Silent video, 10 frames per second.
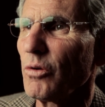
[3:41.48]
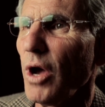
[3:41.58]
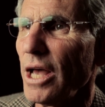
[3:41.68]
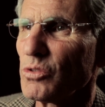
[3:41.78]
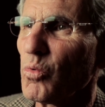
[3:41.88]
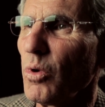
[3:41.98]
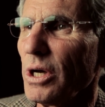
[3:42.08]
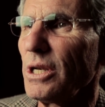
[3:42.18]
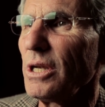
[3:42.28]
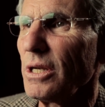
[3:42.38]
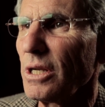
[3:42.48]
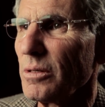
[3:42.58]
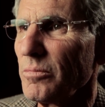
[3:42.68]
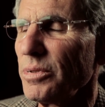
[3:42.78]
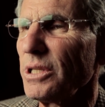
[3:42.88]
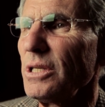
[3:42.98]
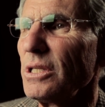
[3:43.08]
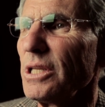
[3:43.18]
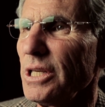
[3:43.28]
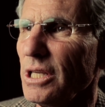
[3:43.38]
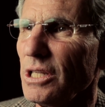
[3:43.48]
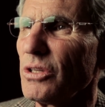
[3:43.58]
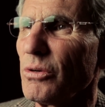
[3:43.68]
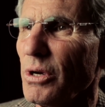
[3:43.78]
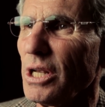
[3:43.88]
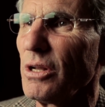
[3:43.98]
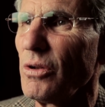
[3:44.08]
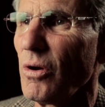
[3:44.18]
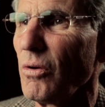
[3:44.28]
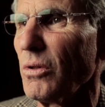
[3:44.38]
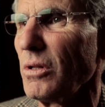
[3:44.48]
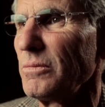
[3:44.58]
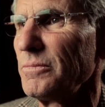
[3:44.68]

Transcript: as one completely integrated whole.